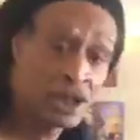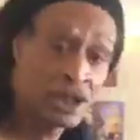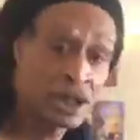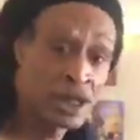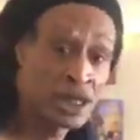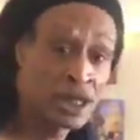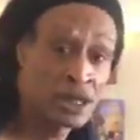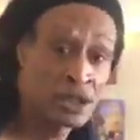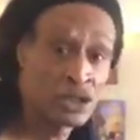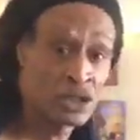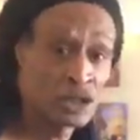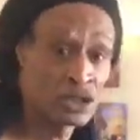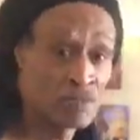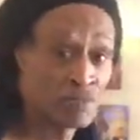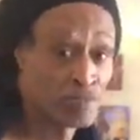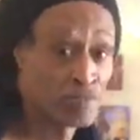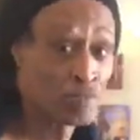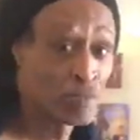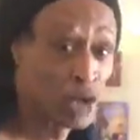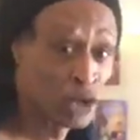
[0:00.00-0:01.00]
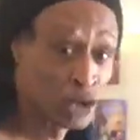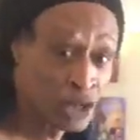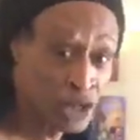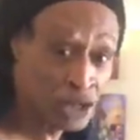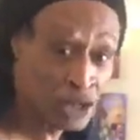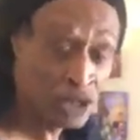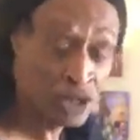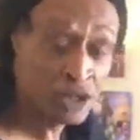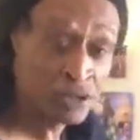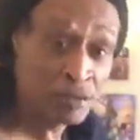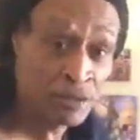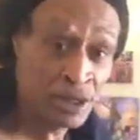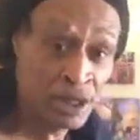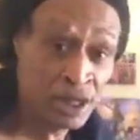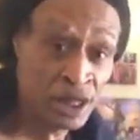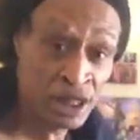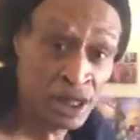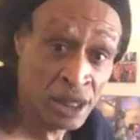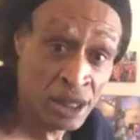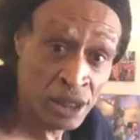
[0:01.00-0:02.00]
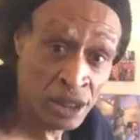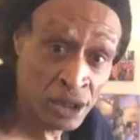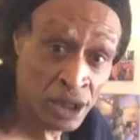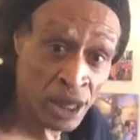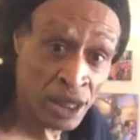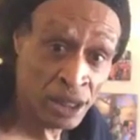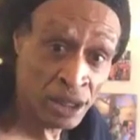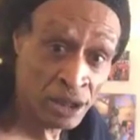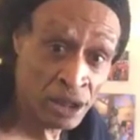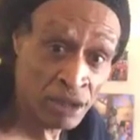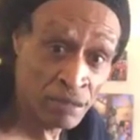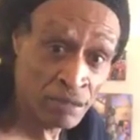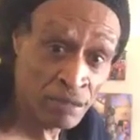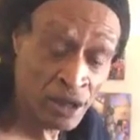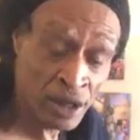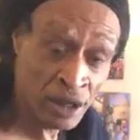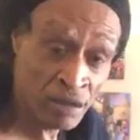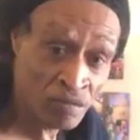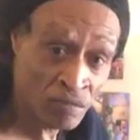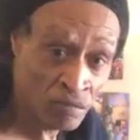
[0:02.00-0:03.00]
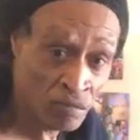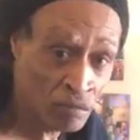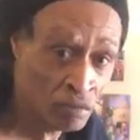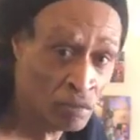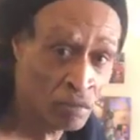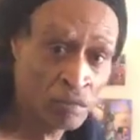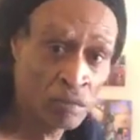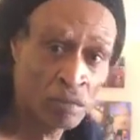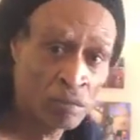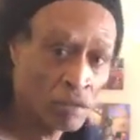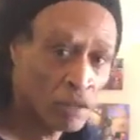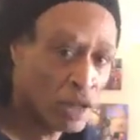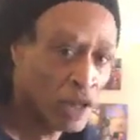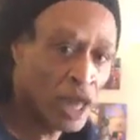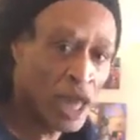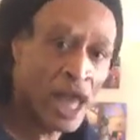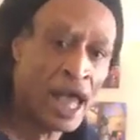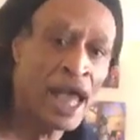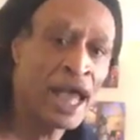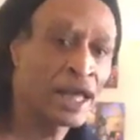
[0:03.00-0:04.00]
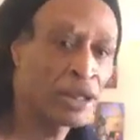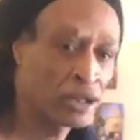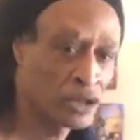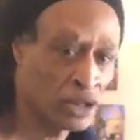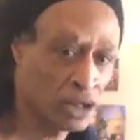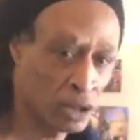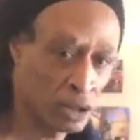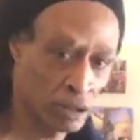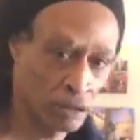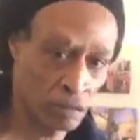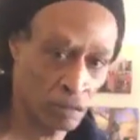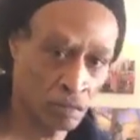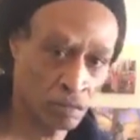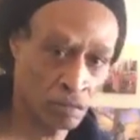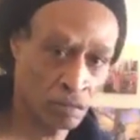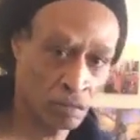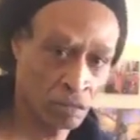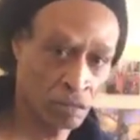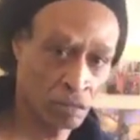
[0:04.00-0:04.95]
you see these as monitors for DJs and things? Excellent.